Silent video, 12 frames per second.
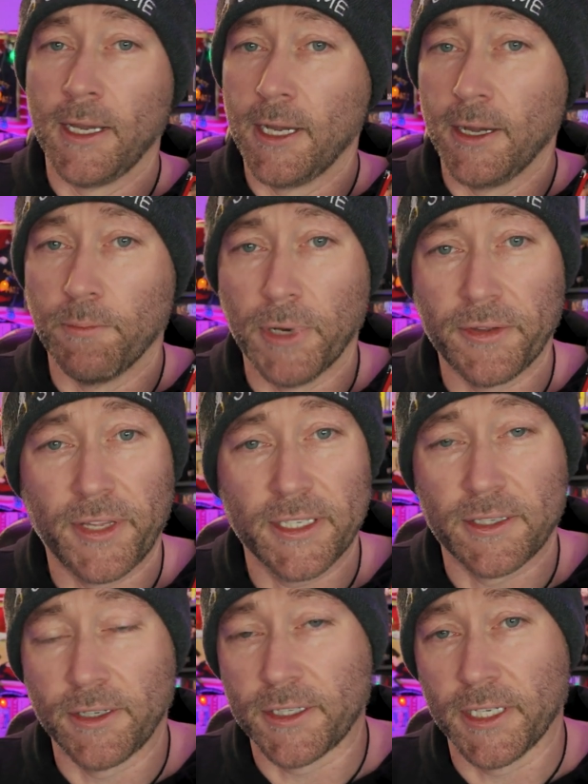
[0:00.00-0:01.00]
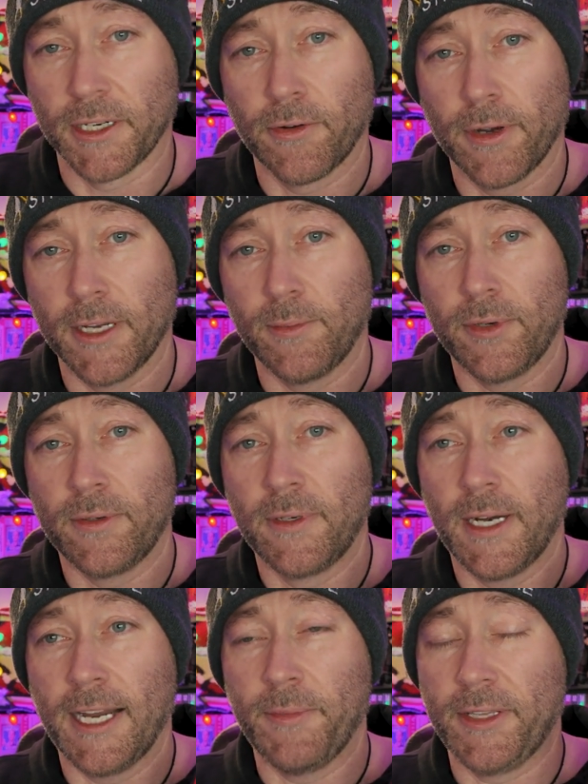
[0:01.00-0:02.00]
But this looks incredible.
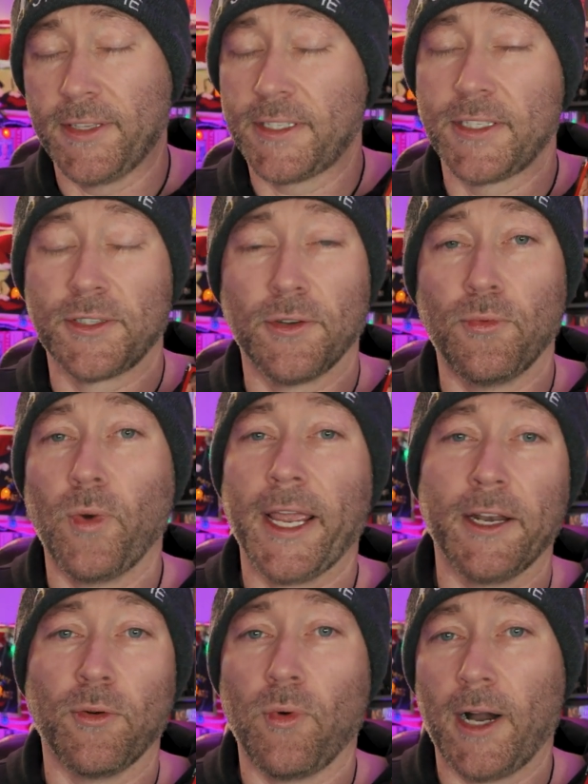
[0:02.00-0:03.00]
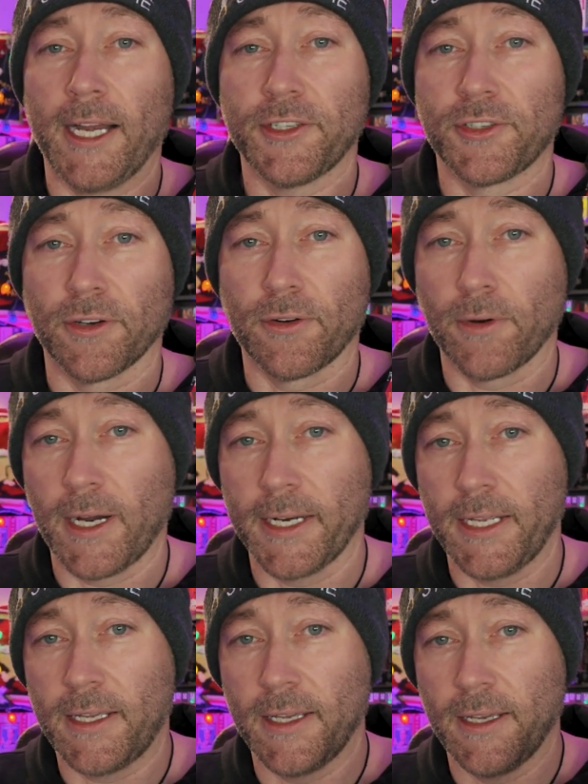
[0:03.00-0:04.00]
I mean, this is the way to watch The
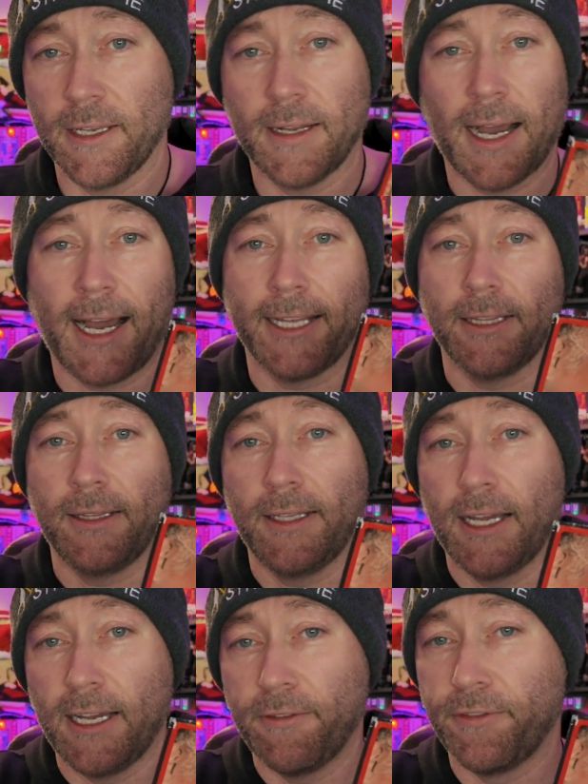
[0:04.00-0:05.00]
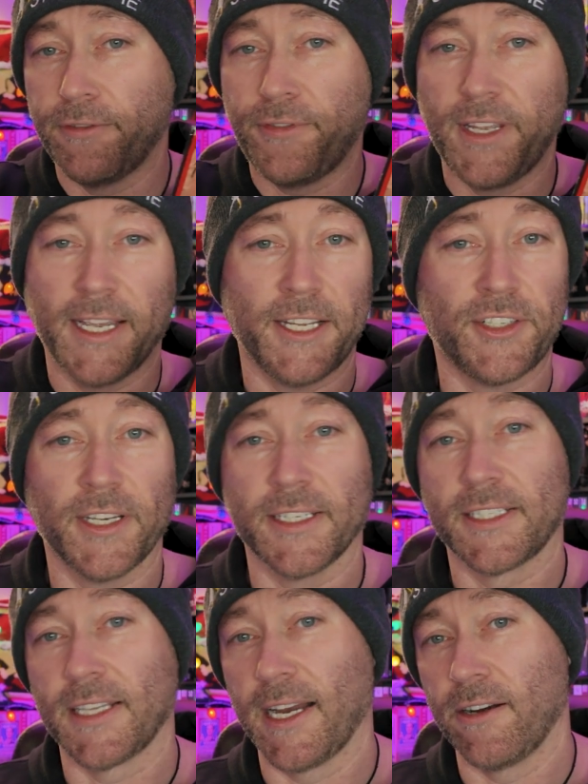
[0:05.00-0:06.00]
Karate Kid. I love the VHS
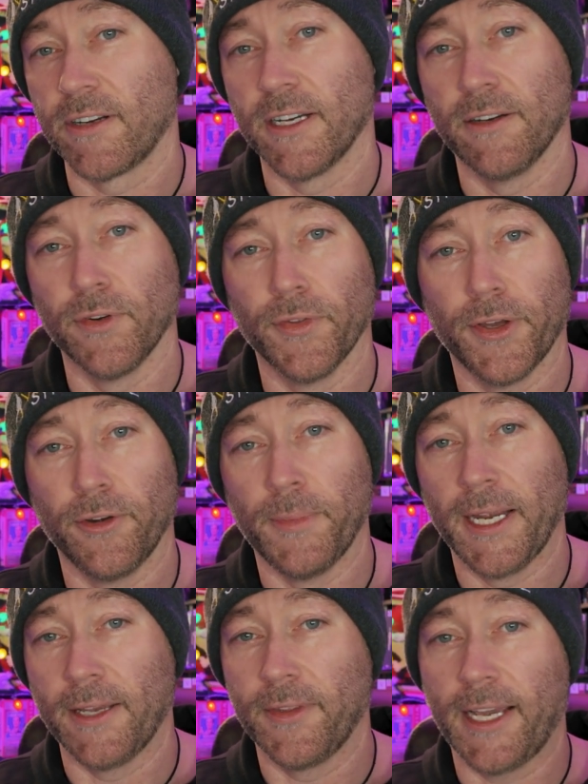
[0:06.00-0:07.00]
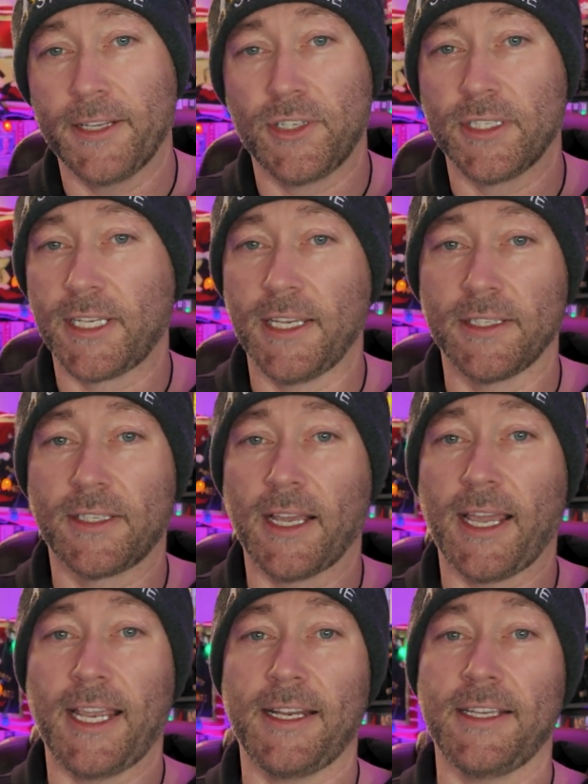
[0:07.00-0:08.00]
style cover, though, man. That just hits the
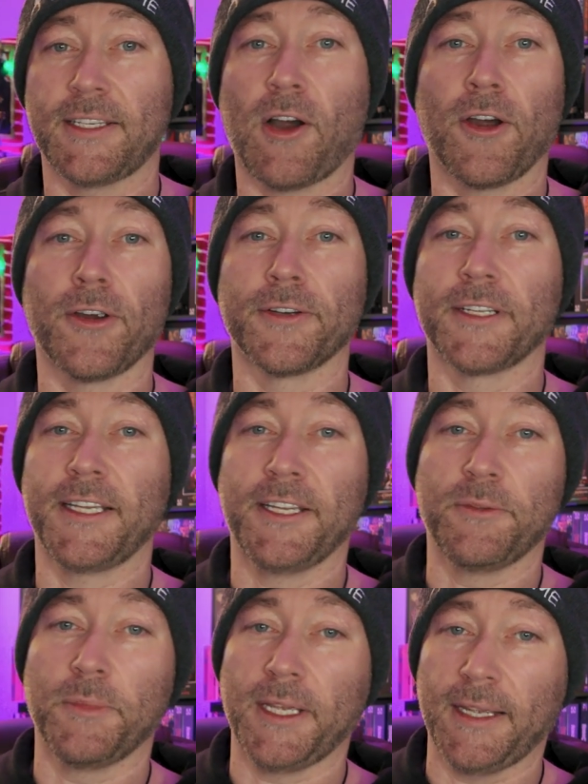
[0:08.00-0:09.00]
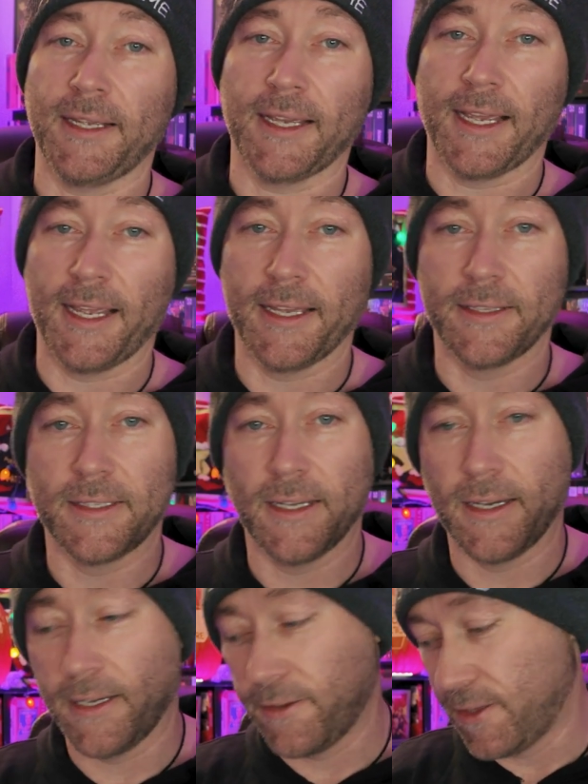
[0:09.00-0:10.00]
80s heart in me. And
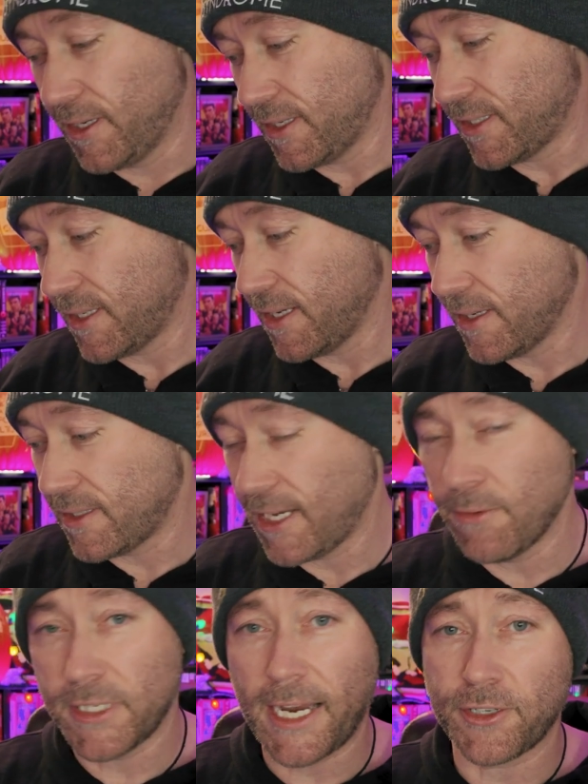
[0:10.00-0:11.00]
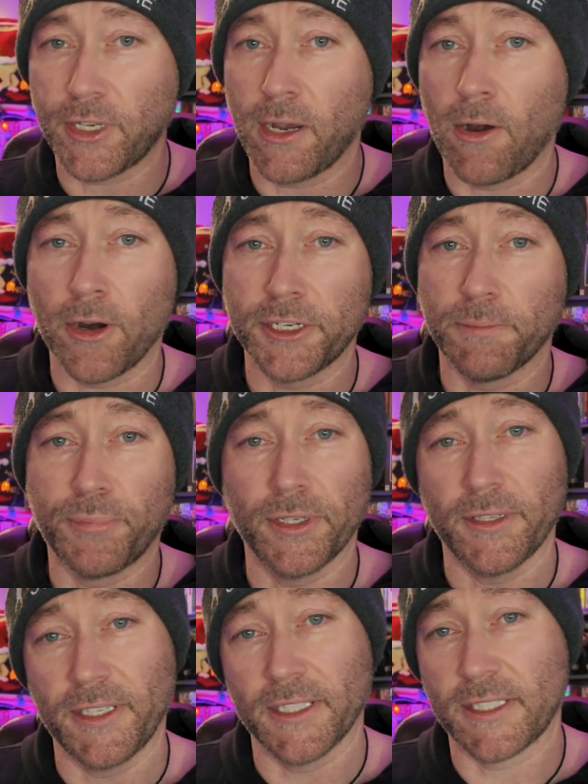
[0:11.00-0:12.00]
it was actually hard to
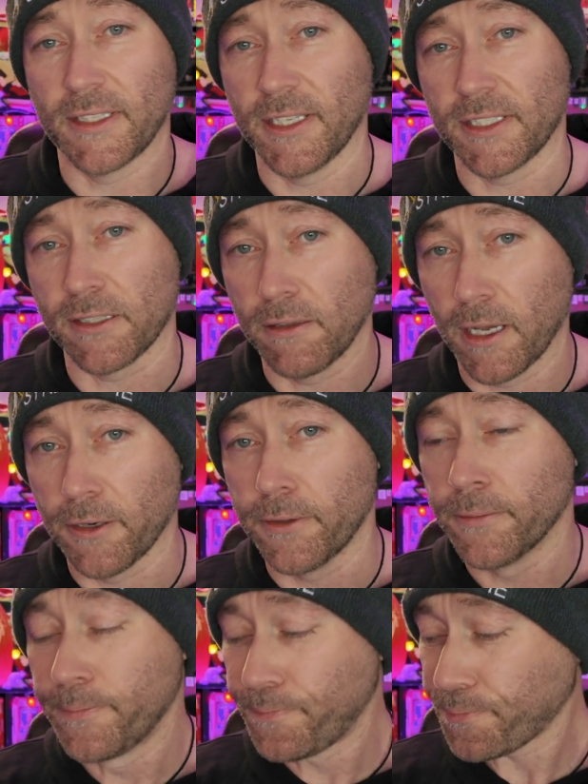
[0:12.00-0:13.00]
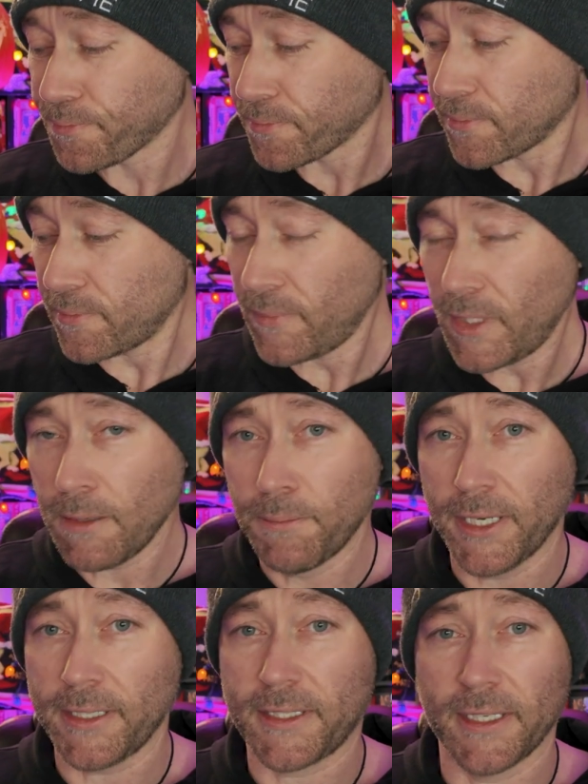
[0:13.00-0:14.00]
put this low.
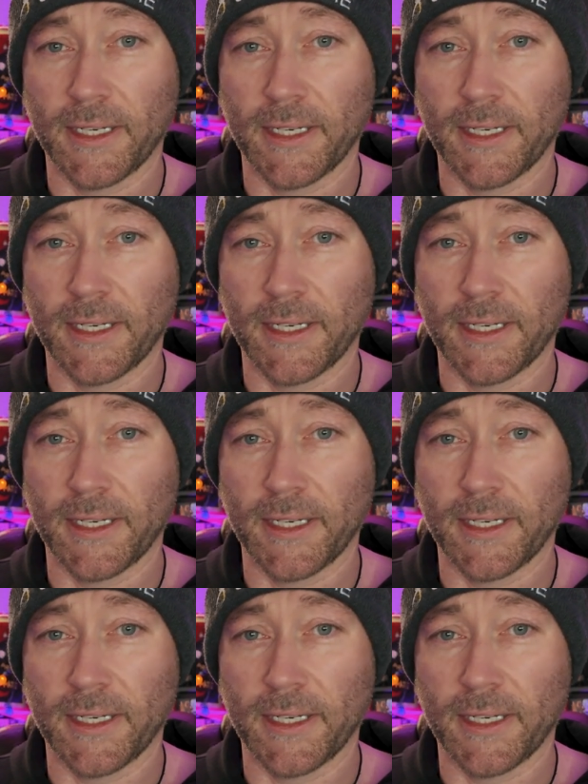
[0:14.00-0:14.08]
But